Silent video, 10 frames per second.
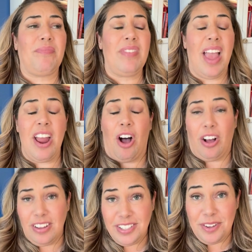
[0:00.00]
I
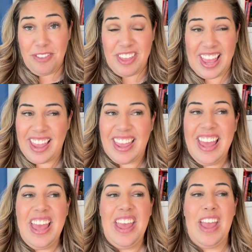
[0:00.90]
also think
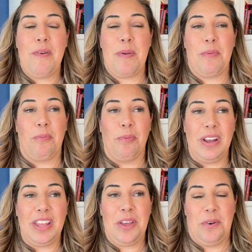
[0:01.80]
it would be
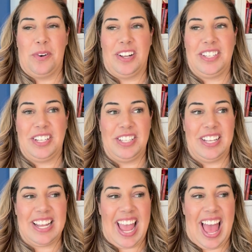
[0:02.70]
really cool to
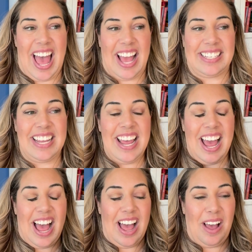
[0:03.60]
look at
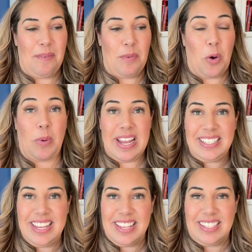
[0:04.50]
A
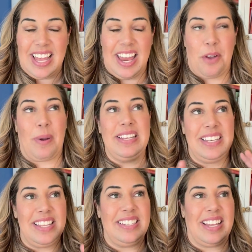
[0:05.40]
Raisin in the Sun. A
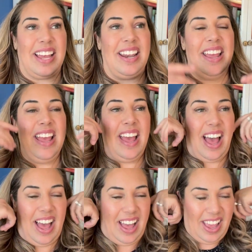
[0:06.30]
Raisin in the Sun,
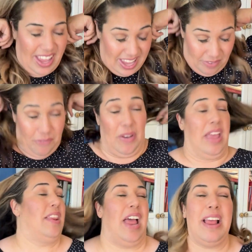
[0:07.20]

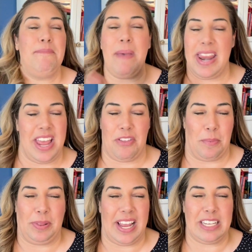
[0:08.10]
and many other
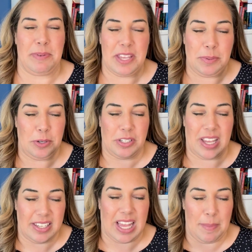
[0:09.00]
plays, but this one just
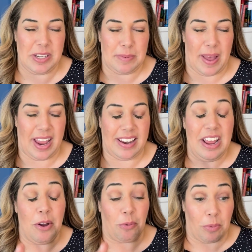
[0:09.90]
is coming to mind
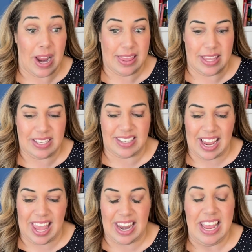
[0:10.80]
right this
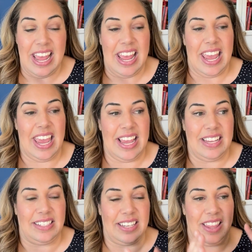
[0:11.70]
second,
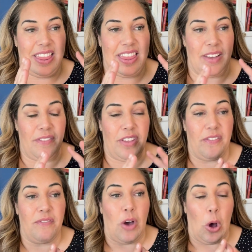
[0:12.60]
is
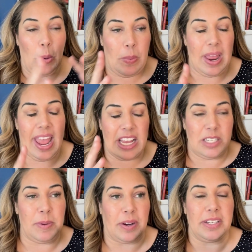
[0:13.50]

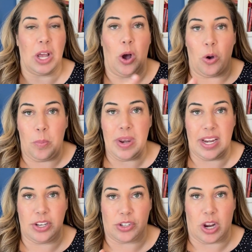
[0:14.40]
Hansberry's
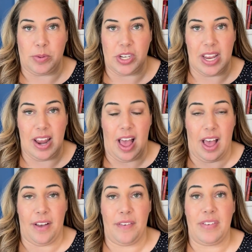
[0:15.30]
opening description
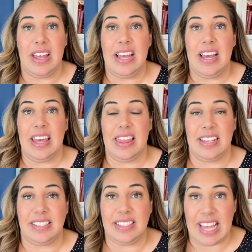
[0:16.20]
of
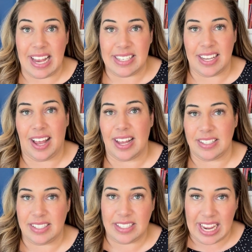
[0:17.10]
the set on
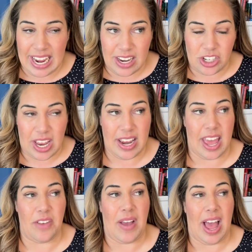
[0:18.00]
stage and
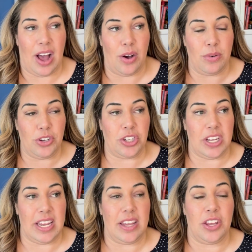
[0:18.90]
kind of how
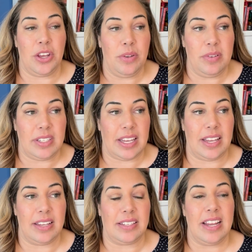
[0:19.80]
she
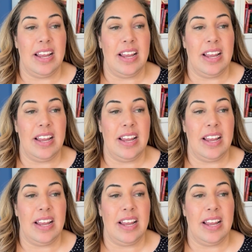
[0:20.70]
uses